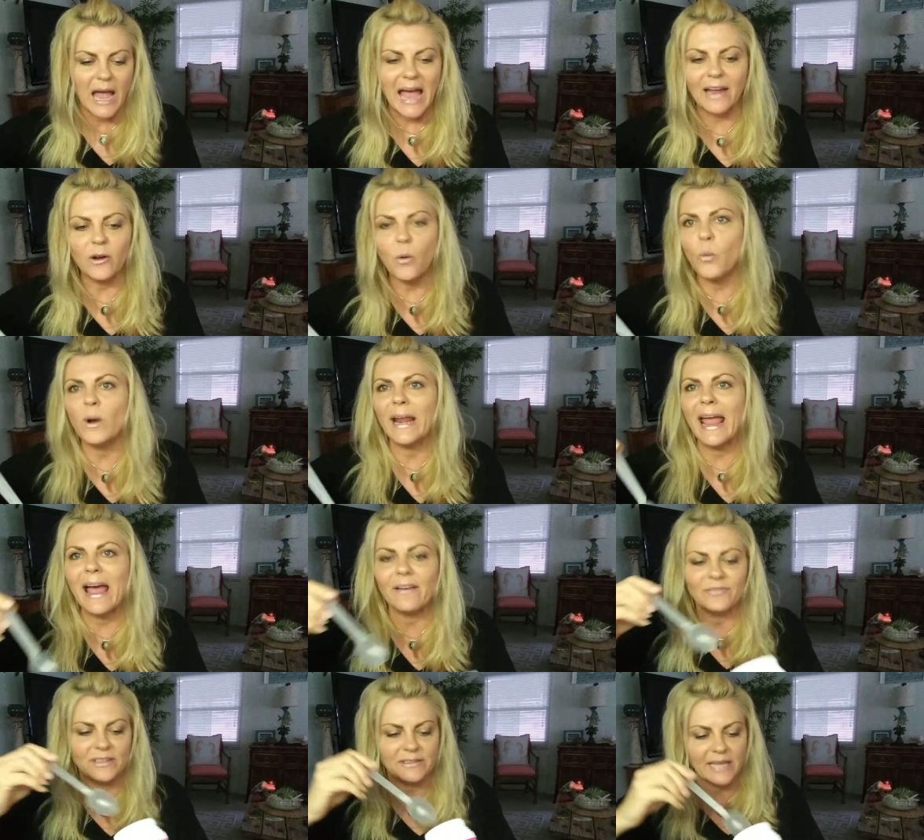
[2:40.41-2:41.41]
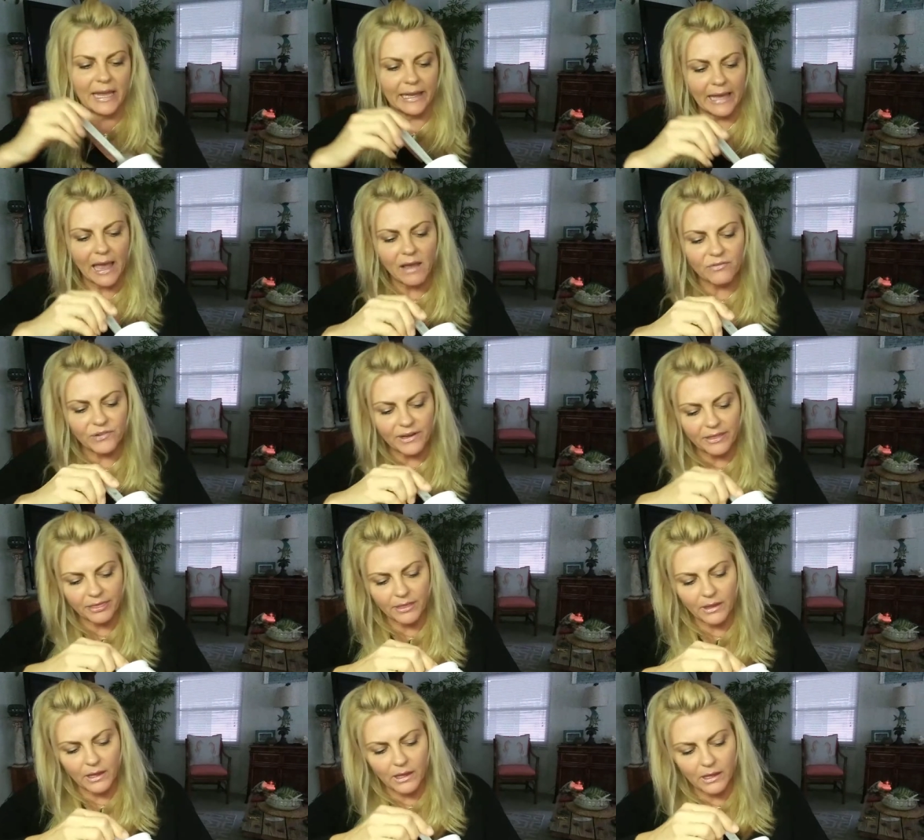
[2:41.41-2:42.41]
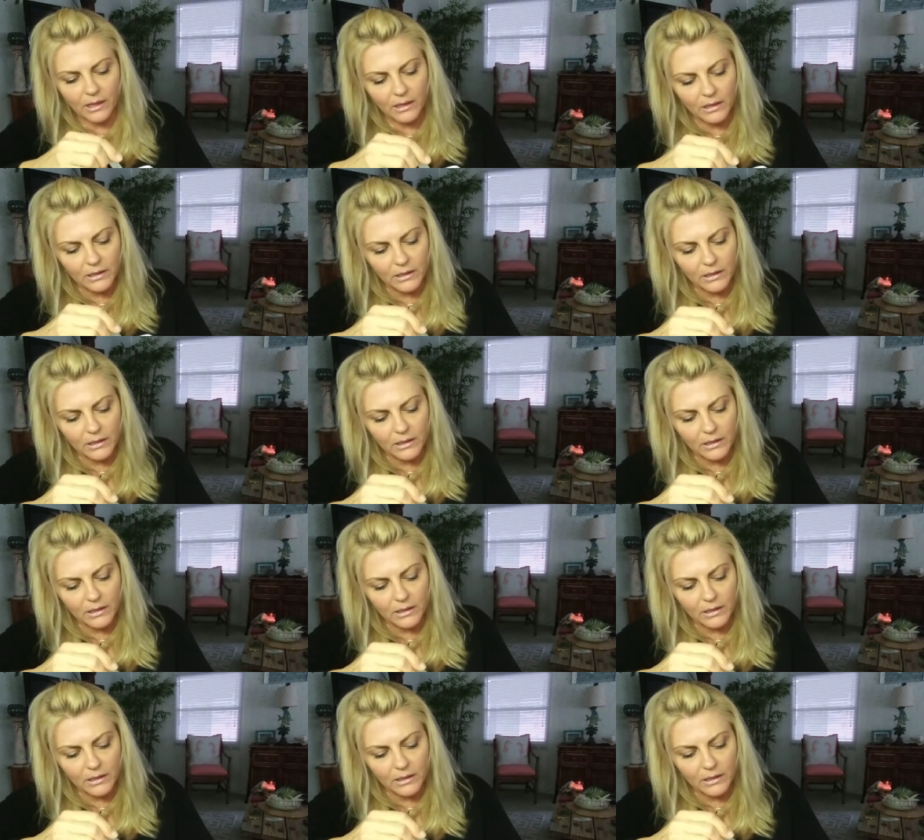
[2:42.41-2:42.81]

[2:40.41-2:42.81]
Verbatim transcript: I don't want to have to take everything,